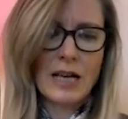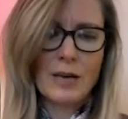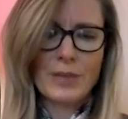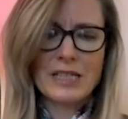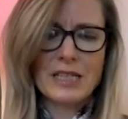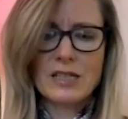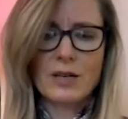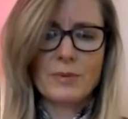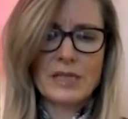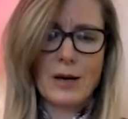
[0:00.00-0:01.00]
been
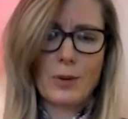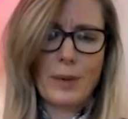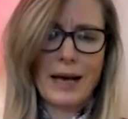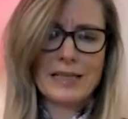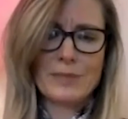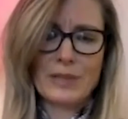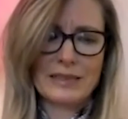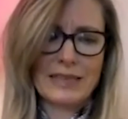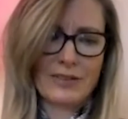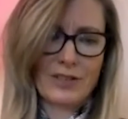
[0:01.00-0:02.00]
determined to hold back spilled
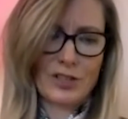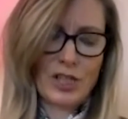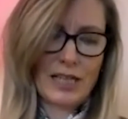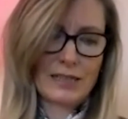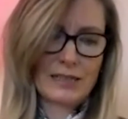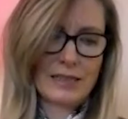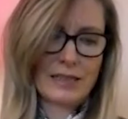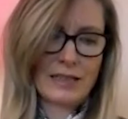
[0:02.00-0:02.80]
down her cheeks.